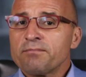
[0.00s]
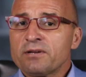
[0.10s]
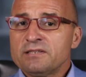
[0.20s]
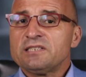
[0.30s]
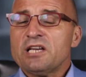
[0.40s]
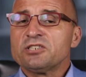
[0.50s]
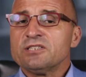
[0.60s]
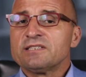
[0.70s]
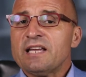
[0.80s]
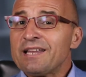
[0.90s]

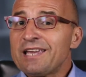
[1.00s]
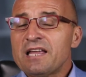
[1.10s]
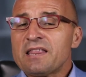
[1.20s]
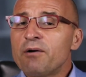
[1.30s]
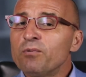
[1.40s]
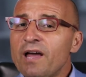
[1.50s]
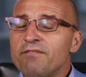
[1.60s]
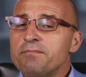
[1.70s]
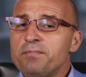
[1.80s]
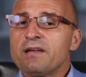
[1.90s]
concessions. And again, that will
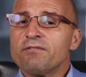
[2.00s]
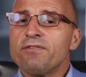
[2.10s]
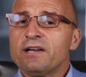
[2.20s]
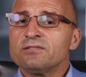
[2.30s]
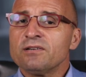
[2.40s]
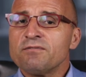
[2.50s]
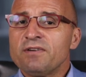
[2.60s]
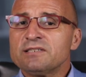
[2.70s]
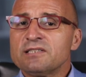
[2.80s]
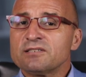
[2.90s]
have a big effect on
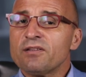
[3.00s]
investors.